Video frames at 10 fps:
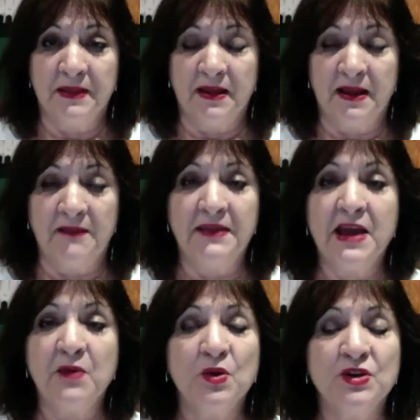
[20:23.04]
And they
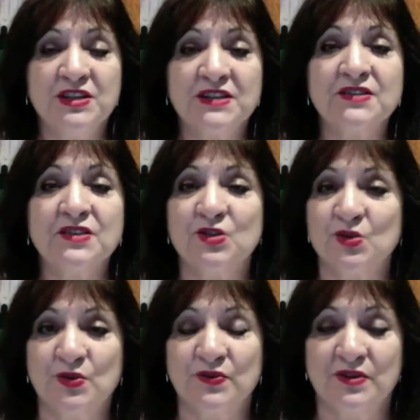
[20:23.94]
were just the
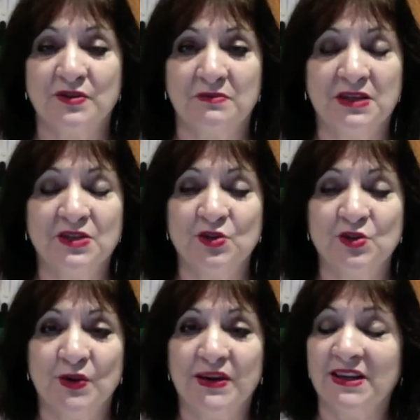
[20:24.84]
two of them
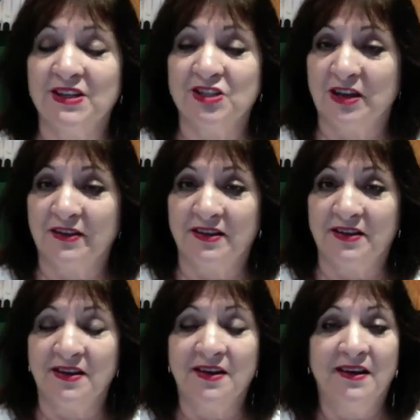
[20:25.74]
enjoying each other's
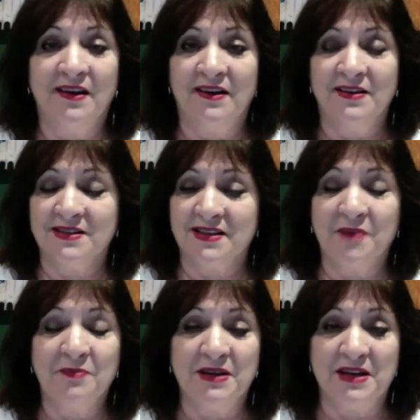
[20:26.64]

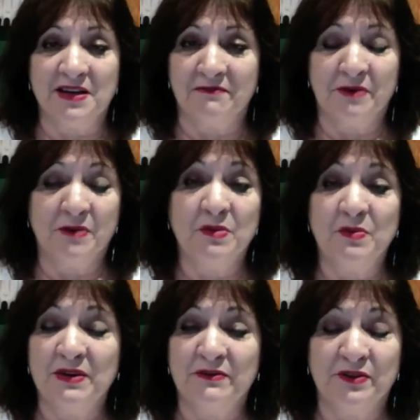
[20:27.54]
company,
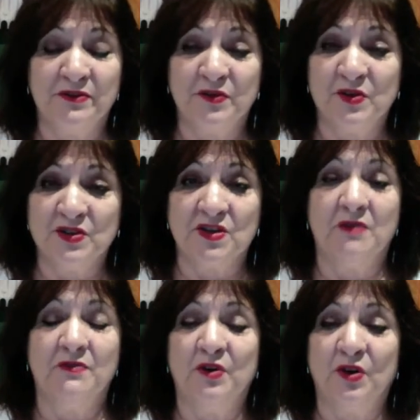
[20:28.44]
probably for the first
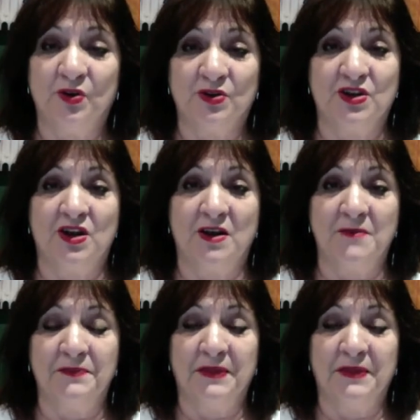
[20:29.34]
time for a long time.